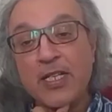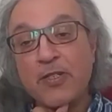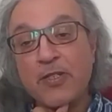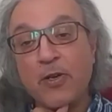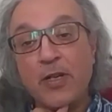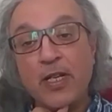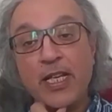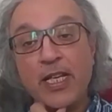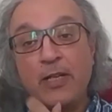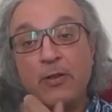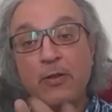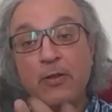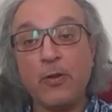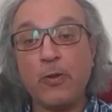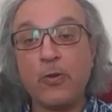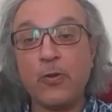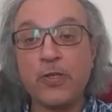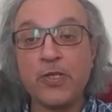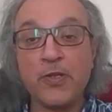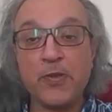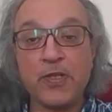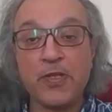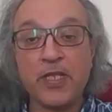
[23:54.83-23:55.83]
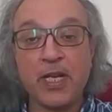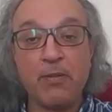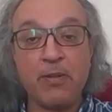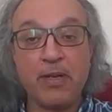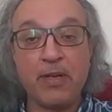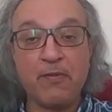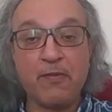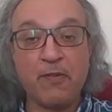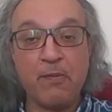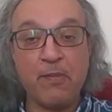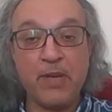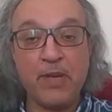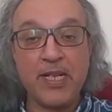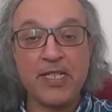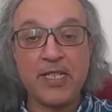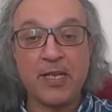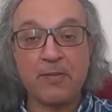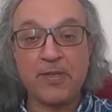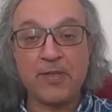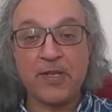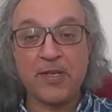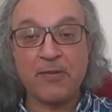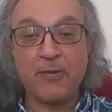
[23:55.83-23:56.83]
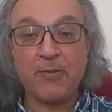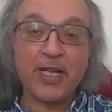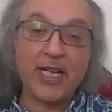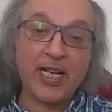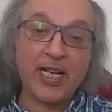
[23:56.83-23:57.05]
have got legal lawsuits coming in from Meetup, so